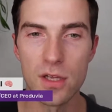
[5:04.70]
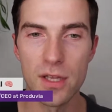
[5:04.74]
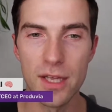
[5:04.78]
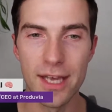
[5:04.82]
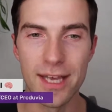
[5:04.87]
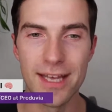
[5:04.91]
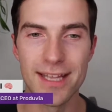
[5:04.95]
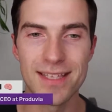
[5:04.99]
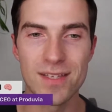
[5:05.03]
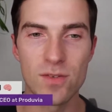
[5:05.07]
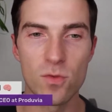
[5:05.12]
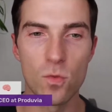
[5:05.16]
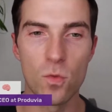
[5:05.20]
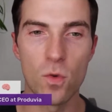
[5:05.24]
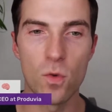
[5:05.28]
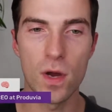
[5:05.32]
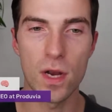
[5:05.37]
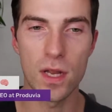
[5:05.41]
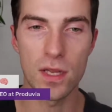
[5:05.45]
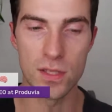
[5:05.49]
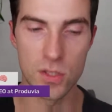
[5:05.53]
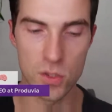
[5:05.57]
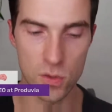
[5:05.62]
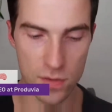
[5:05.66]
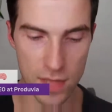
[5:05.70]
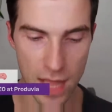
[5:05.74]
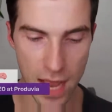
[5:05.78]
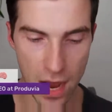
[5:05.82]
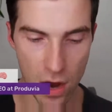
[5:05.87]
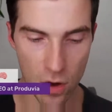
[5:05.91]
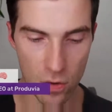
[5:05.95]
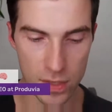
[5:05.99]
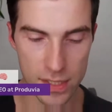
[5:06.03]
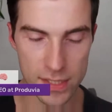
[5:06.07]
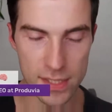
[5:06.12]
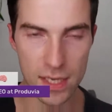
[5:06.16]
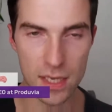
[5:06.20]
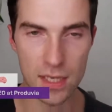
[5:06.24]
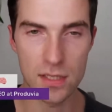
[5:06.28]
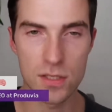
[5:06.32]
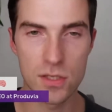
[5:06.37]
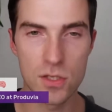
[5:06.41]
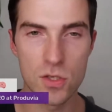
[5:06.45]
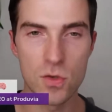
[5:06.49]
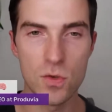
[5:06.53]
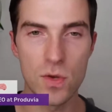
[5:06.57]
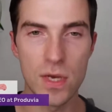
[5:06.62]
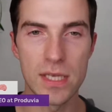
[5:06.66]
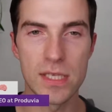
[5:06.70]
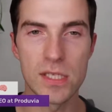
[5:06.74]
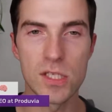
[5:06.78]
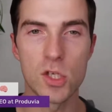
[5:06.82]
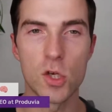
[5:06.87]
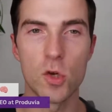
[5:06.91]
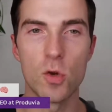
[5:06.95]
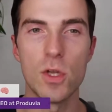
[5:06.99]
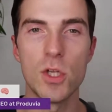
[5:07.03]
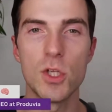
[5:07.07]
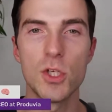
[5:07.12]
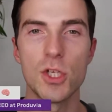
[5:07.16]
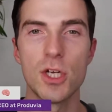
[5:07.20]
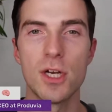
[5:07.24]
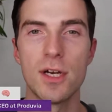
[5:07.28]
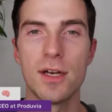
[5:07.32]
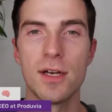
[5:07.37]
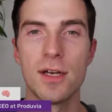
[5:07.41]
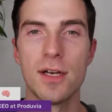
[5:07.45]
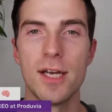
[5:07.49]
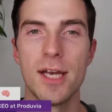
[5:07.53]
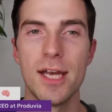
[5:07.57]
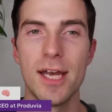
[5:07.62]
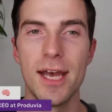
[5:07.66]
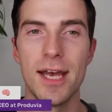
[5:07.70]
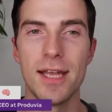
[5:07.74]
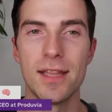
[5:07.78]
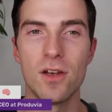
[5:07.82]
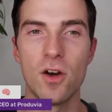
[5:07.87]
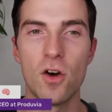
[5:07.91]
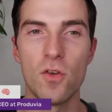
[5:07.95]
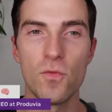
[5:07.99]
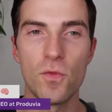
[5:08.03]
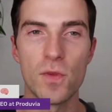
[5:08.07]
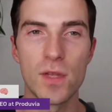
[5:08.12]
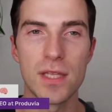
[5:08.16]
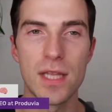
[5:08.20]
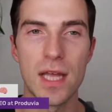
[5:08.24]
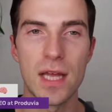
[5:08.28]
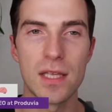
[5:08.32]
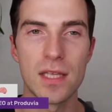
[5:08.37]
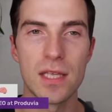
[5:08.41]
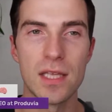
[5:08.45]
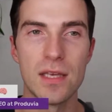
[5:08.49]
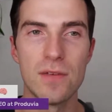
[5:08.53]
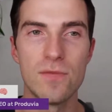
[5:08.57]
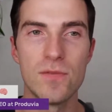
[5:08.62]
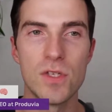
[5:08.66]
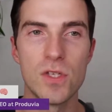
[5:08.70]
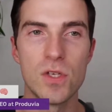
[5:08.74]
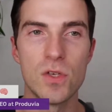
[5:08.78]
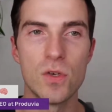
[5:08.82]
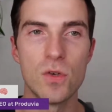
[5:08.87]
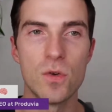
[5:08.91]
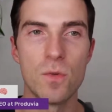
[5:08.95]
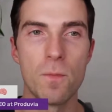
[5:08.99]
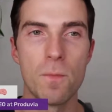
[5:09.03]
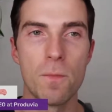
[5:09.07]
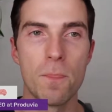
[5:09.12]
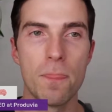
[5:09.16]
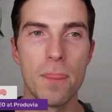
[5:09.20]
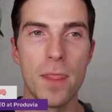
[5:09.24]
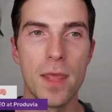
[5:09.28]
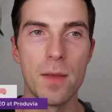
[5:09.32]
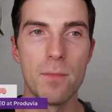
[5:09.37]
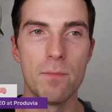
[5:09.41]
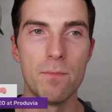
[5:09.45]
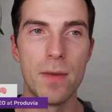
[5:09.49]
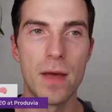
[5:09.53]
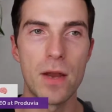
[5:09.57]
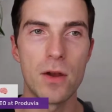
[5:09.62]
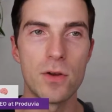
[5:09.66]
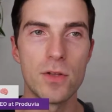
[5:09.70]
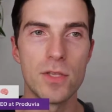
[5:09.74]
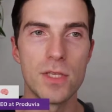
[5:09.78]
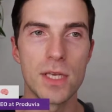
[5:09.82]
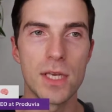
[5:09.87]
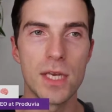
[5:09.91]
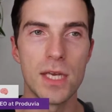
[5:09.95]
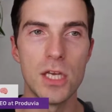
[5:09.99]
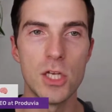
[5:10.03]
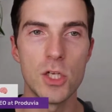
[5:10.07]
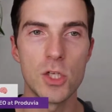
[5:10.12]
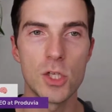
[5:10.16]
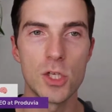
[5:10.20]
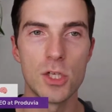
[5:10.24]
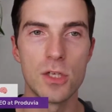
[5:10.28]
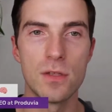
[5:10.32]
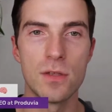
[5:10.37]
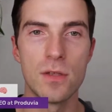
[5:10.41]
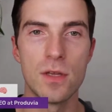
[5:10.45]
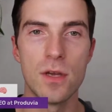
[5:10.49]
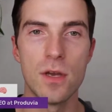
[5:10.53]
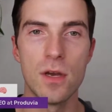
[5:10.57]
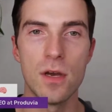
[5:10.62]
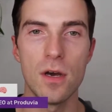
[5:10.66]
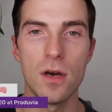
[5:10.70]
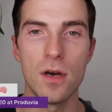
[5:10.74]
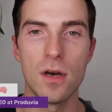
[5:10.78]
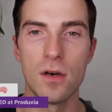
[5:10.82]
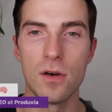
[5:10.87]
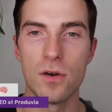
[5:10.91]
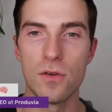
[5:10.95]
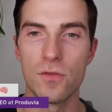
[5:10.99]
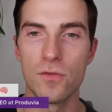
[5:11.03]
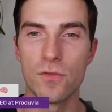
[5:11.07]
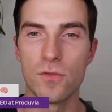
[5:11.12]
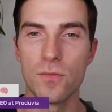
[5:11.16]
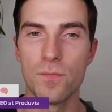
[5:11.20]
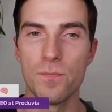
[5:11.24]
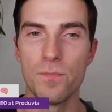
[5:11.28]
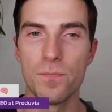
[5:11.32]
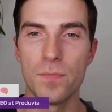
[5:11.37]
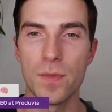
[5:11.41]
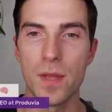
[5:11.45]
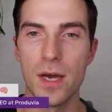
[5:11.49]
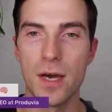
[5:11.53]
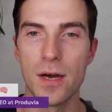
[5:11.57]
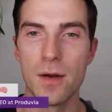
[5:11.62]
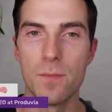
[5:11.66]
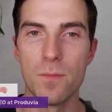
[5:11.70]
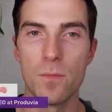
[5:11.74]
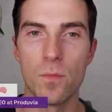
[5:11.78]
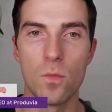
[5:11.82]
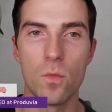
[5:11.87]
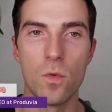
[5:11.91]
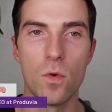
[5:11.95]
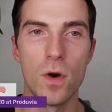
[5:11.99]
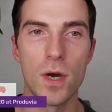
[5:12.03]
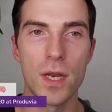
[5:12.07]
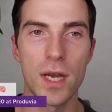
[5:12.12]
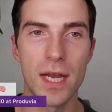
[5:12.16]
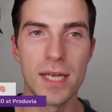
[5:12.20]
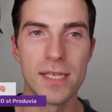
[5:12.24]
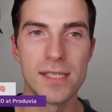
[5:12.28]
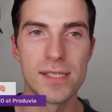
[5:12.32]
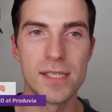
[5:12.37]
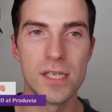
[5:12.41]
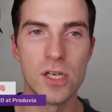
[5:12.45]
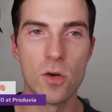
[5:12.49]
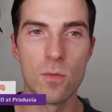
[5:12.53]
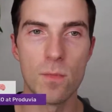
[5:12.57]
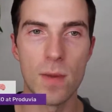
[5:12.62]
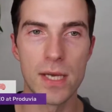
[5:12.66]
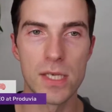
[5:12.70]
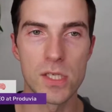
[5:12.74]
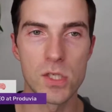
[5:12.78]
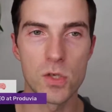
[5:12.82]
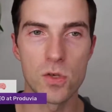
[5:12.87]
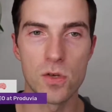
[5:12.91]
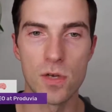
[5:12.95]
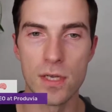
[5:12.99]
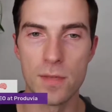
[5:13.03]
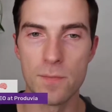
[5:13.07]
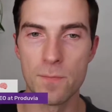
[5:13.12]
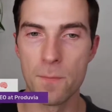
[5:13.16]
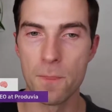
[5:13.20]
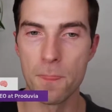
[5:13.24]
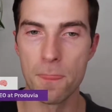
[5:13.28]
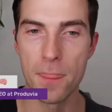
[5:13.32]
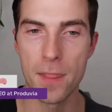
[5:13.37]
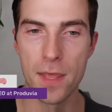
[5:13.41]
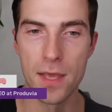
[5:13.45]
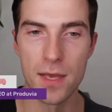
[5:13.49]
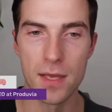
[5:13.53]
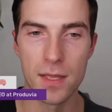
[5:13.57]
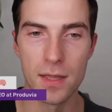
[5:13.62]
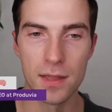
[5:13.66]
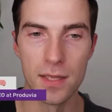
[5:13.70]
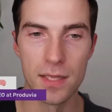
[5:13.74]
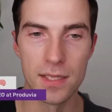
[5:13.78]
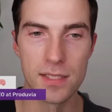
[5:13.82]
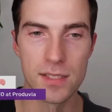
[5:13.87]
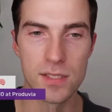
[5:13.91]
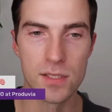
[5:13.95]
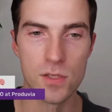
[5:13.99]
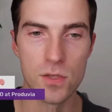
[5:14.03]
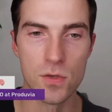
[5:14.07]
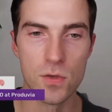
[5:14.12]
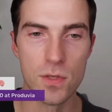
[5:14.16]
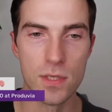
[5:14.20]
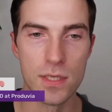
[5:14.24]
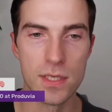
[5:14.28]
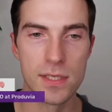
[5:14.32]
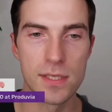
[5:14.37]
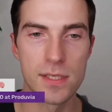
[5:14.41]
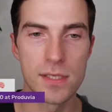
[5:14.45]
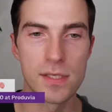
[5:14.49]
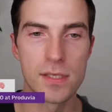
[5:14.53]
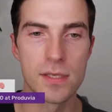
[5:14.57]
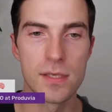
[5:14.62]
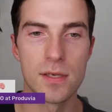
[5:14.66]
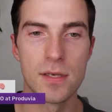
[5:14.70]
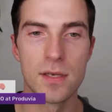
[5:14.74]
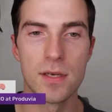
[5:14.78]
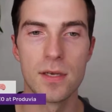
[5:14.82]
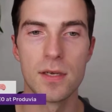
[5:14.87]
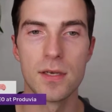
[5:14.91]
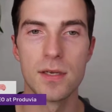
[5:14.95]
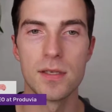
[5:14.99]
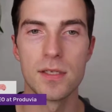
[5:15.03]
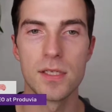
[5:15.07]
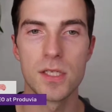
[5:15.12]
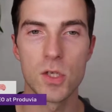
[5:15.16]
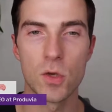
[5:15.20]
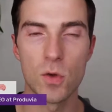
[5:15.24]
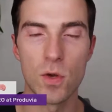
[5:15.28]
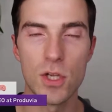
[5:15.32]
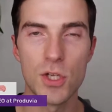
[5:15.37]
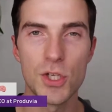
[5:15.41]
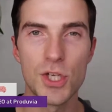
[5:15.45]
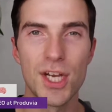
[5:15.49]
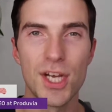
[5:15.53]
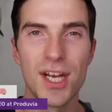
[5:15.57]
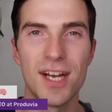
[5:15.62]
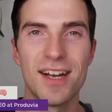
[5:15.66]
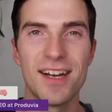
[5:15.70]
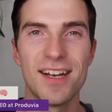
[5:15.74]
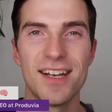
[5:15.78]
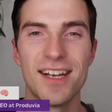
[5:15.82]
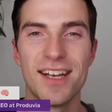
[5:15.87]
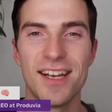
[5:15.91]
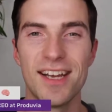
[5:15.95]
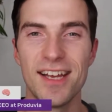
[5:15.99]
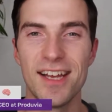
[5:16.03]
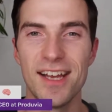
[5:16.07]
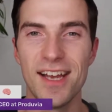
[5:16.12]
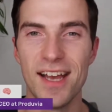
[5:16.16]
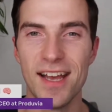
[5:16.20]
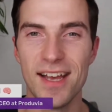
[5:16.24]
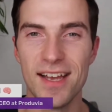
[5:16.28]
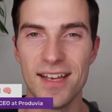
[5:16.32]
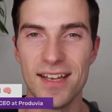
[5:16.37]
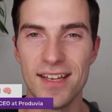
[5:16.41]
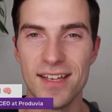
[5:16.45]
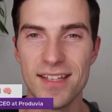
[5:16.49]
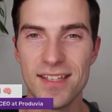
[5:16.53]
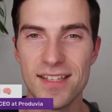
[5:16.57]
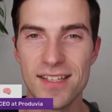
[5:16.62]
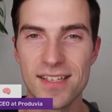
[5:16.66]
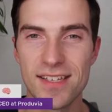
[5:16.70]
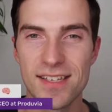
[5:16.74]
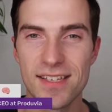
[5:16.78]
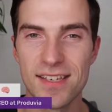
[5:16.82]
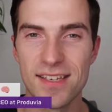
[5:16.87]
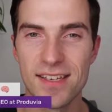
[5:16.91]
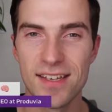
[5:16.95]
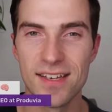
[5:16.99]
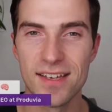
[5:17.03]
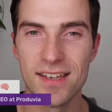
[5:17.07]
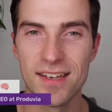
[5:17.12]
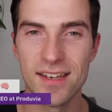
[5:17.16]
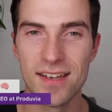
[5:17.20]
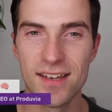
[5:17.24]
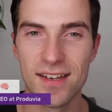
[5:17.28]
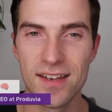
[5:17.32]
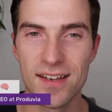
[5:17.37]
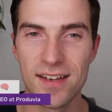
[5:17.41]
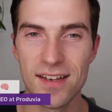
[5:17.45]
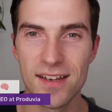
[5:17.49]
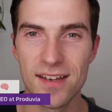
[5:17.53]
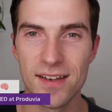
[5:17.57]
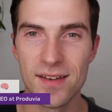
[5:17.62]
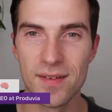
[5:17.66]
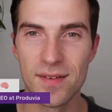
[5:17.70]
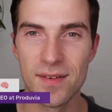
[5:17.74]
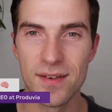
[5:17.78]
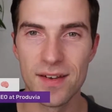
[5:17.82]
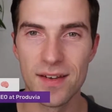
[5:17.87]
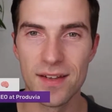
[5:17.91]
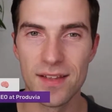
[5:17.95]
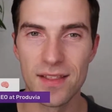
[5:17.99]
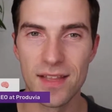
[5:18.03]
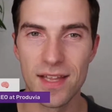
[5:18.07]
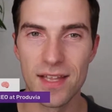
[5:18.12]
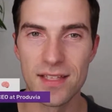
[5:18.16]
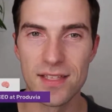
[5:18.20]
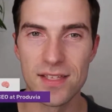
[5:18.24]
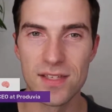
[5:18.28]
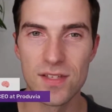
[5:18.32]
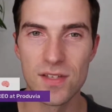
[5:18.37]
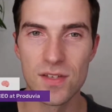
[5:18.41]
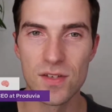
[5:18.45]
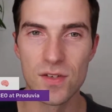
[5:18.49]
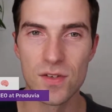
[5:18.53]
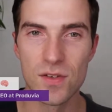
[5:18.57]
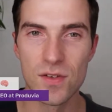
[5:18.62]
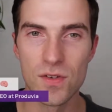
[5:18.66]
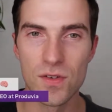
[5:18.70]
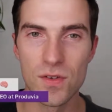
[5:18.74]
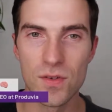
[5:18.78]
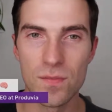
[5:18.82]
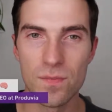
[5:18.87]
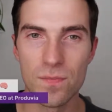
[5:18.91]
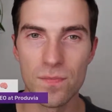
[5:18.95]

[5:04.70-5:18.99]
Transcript: And what I'll do now is I'll do a screen share, and hopefully that gives you a better indication of what I see on my screen. Let's do this. Screen share, and let's do